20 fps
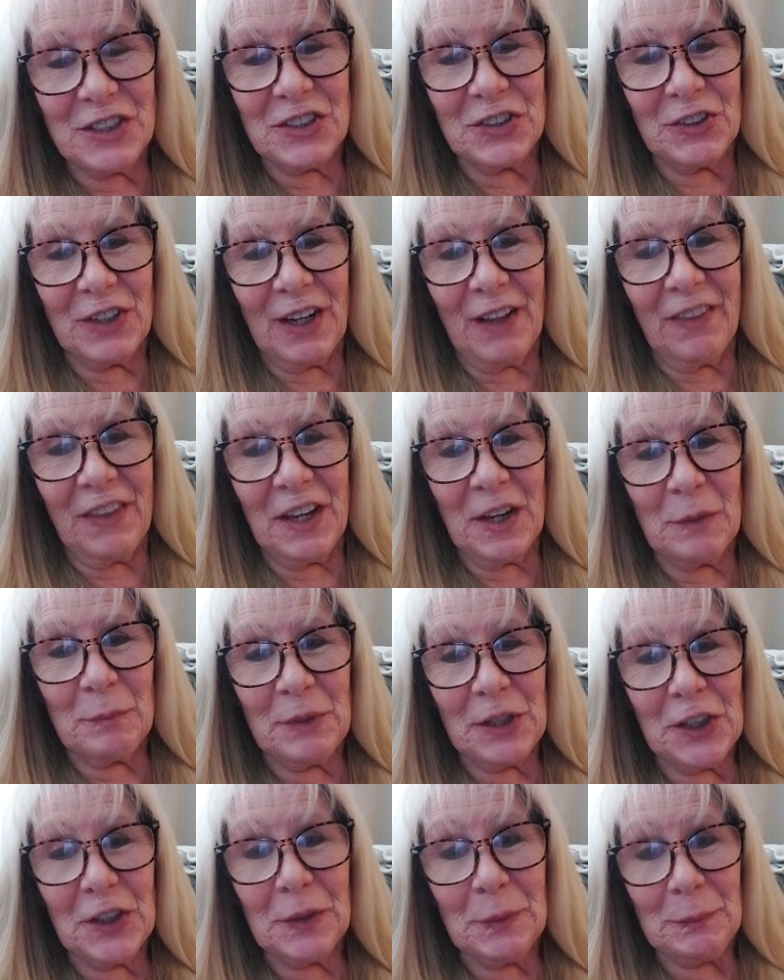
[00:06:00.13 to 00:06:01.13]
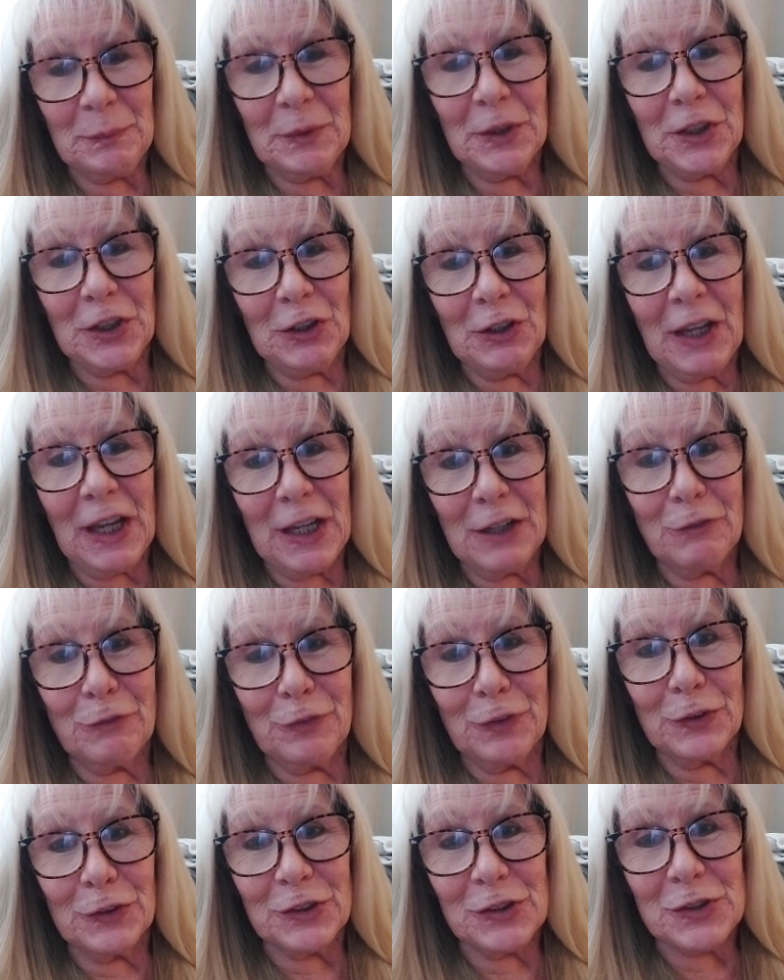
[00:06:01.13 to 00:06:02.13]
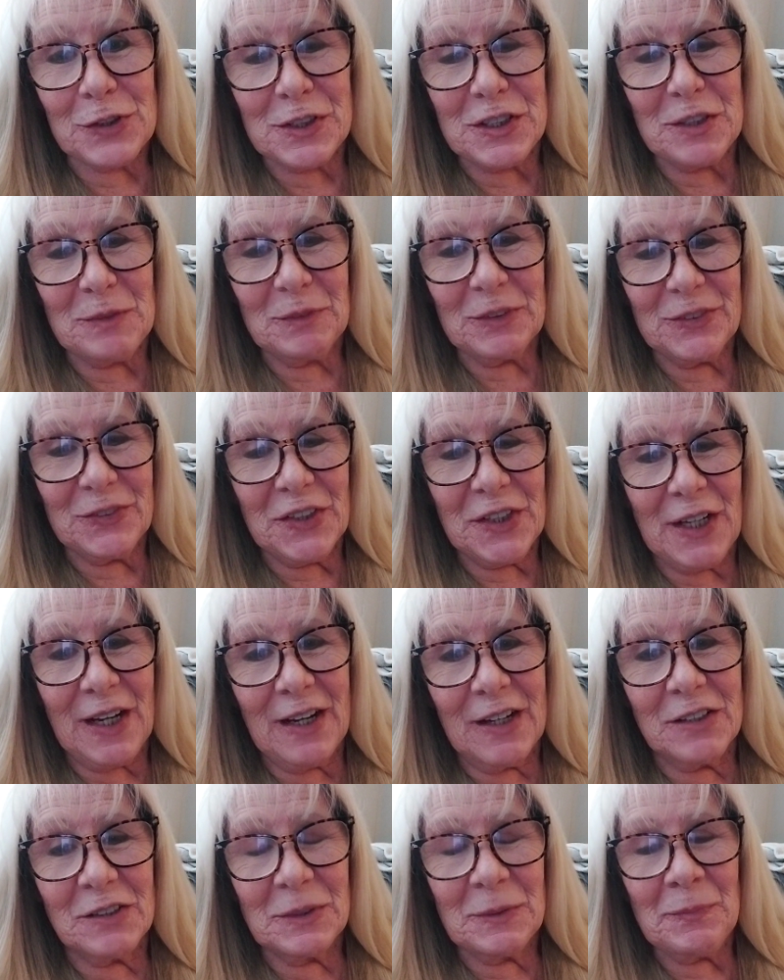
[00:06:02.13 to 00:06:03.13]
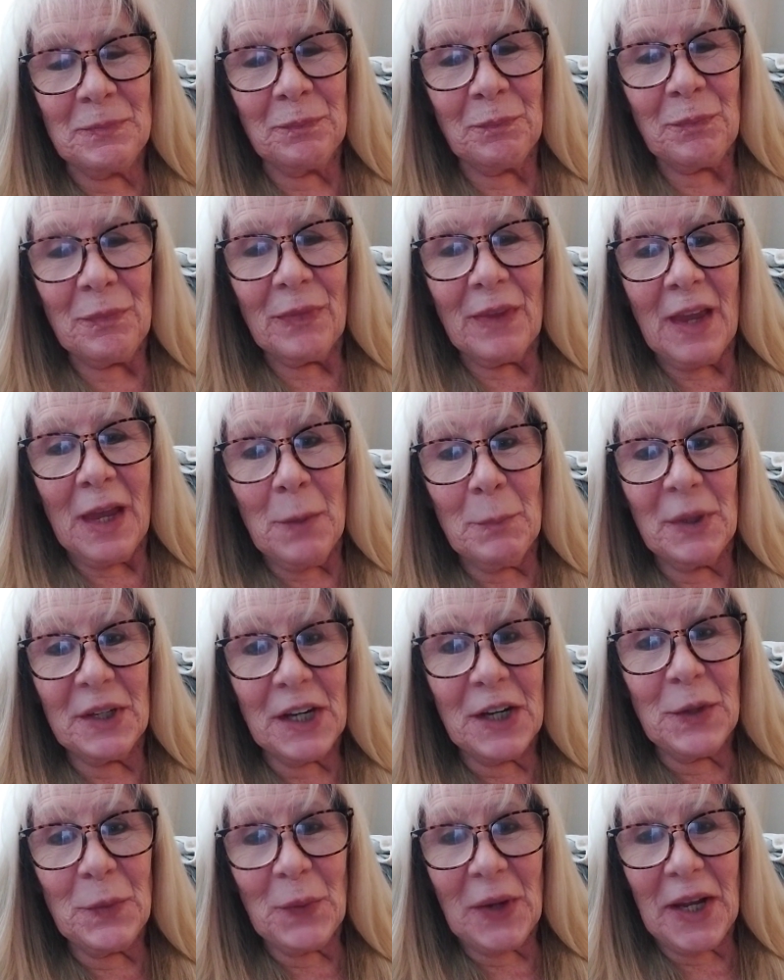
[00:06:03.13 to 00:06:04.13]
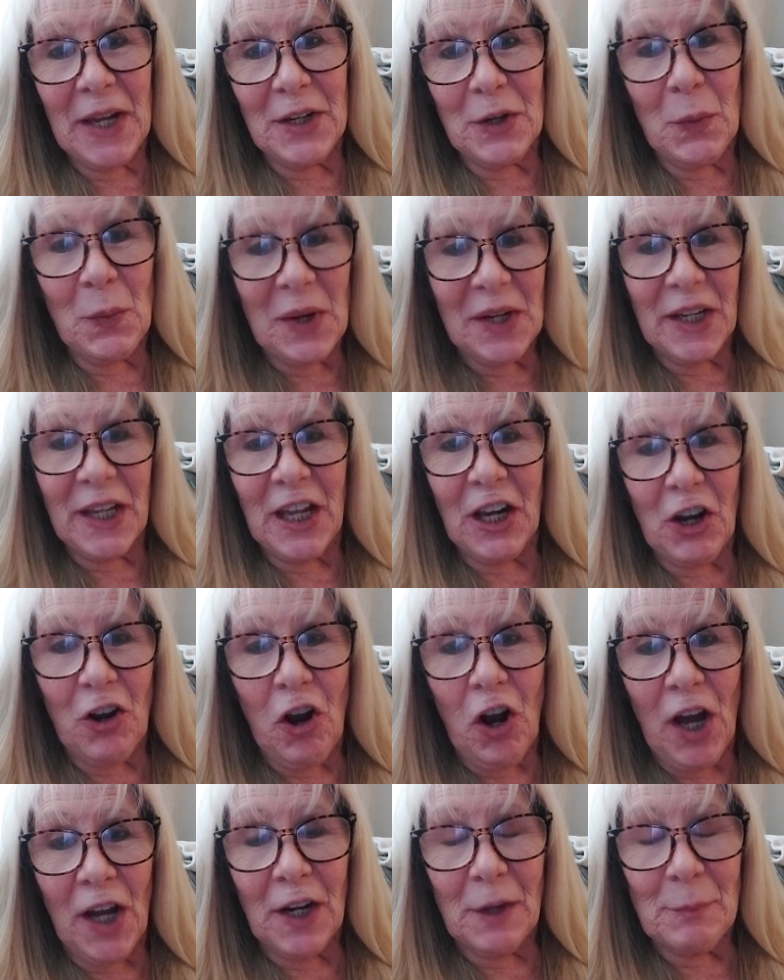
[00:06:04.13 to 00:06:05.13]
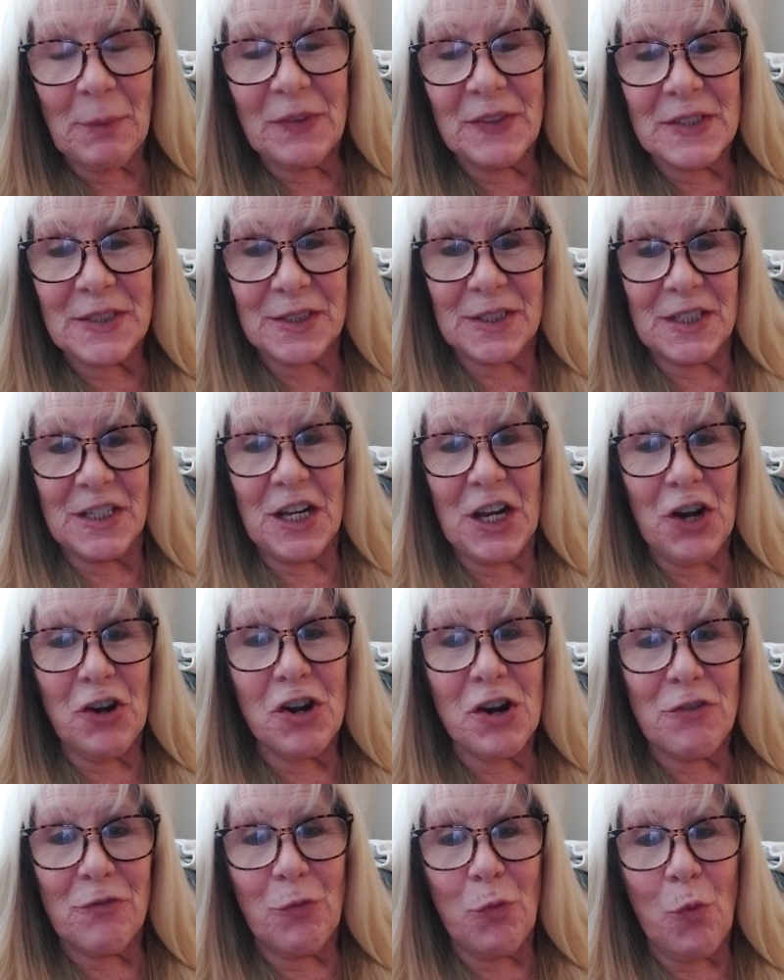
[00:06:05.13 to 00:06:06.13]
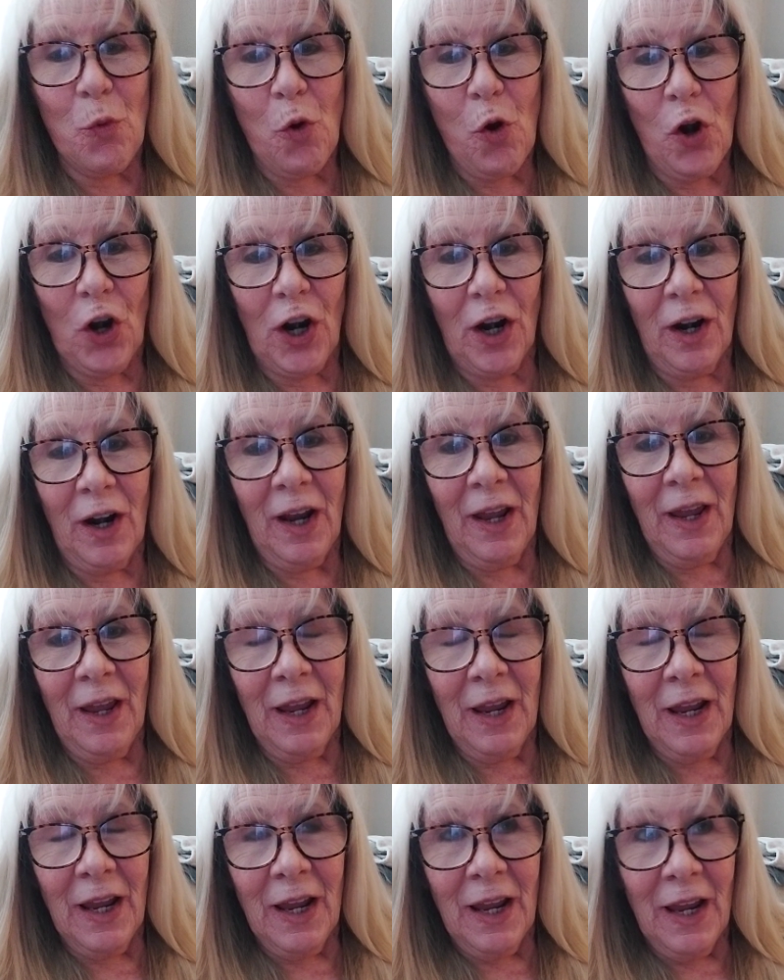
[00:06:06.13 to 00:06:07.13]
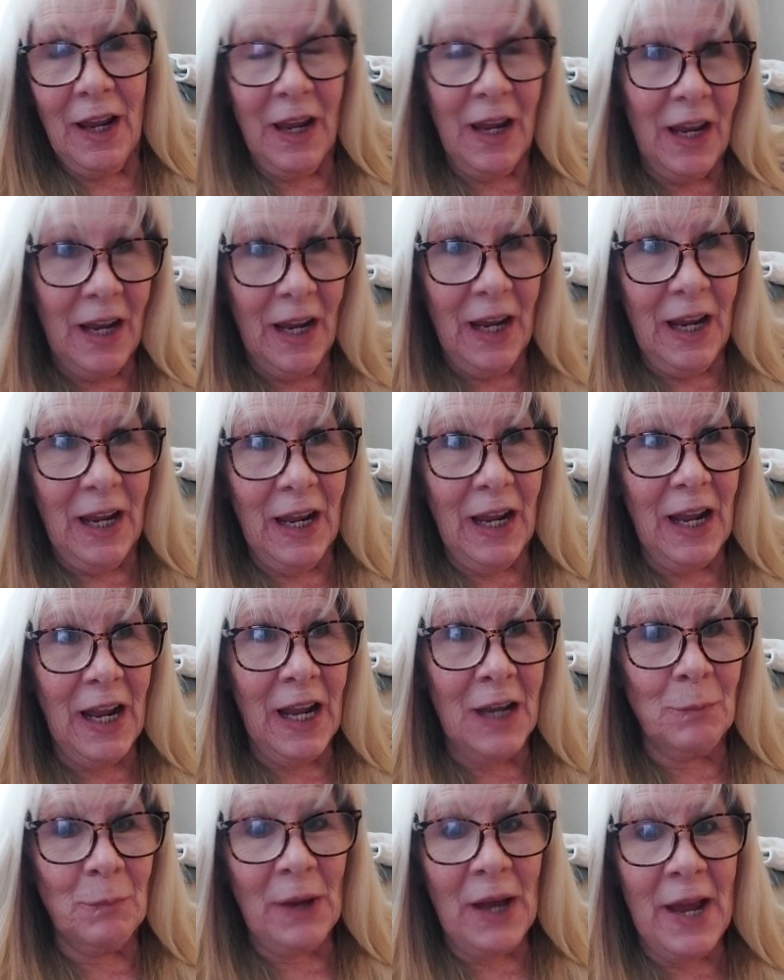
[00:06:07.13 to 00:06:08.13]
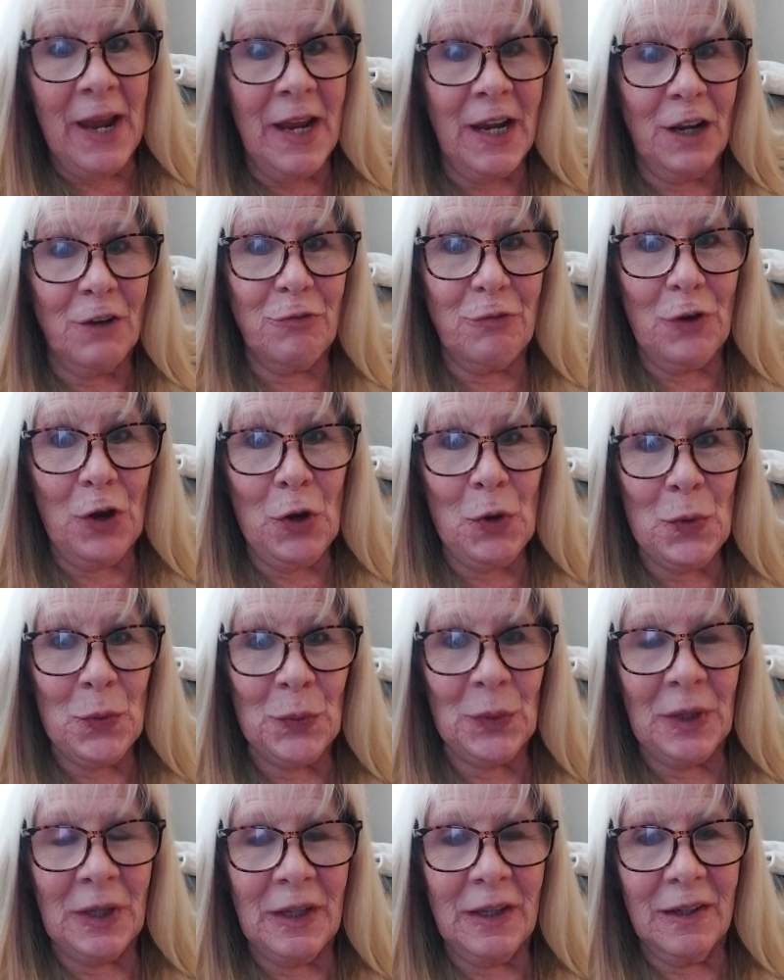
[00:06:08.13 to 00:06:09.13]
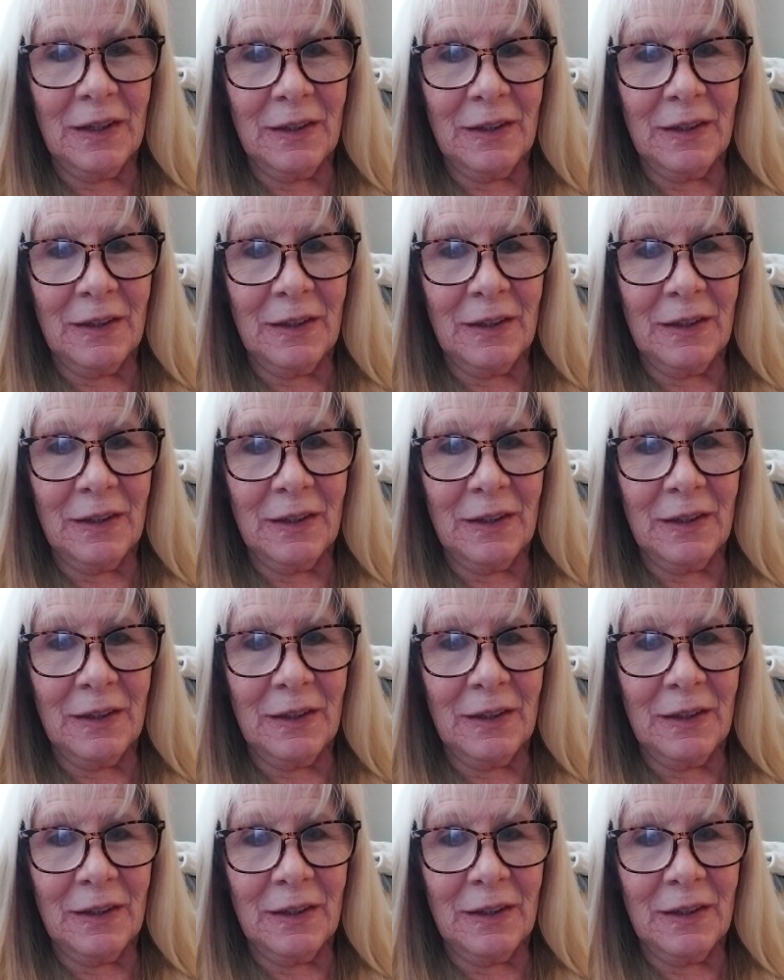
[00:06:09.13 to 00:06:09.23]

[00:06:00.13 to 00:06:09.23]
do anything about it, but you can filter some of it out. But anyway, I don't want to get caught up in this tariff war and buying a phone